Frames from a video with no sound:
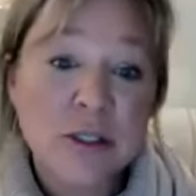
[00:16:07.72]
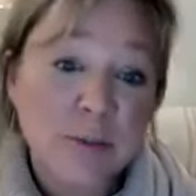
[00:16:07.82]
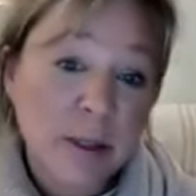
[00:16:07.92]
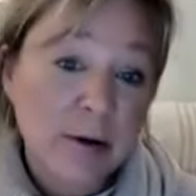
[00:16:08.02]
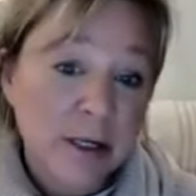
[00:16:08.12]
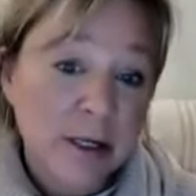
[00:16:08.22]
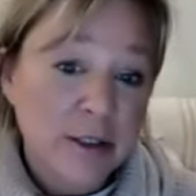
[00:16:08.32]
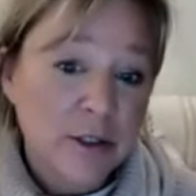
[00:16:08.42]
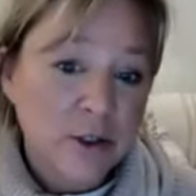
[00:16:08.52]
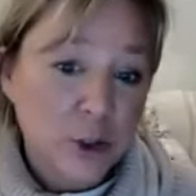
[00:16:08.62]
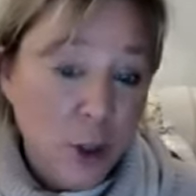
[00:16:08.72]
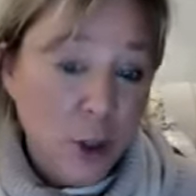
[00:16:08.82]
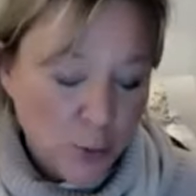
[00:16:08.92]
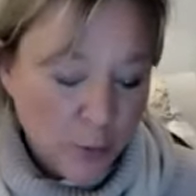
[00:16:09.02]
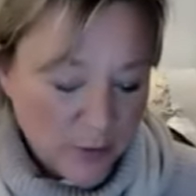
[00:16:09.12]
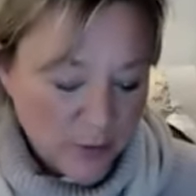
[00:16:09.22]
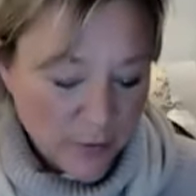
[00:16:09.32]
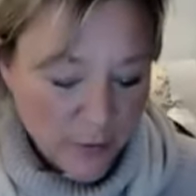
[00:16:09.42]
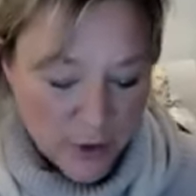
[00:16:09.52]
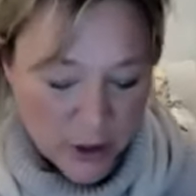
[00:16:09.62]
spirit to open
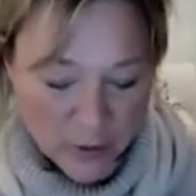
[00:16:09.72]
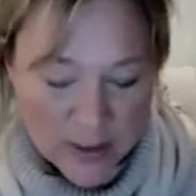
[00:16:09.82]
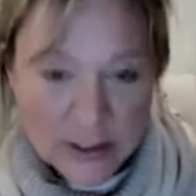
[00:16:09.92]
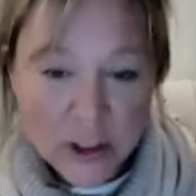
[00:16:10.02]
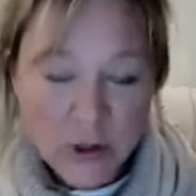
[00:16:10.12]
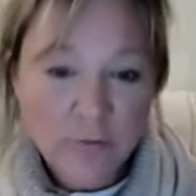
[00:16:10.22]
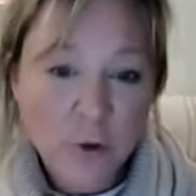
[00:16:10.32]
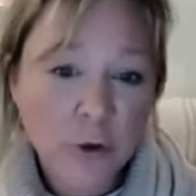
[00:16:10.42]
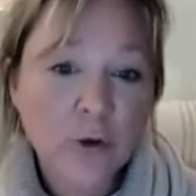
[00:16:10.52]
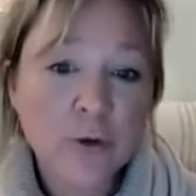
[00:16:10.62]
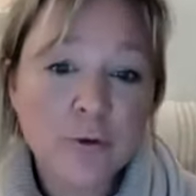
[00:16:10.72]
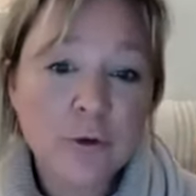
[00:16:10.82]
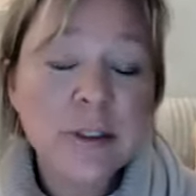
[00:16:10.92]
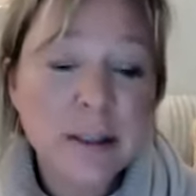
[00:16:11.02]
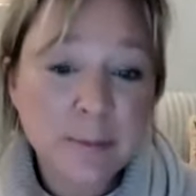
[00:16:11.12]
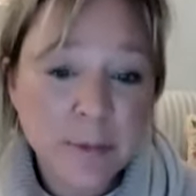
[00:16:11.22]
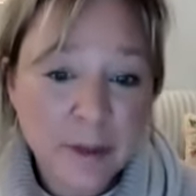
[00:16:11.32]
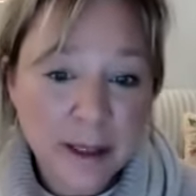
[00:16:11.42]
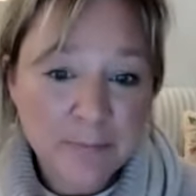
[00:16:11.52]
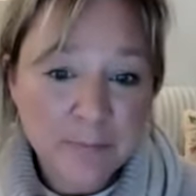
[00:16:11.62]
for you is that you've gone through something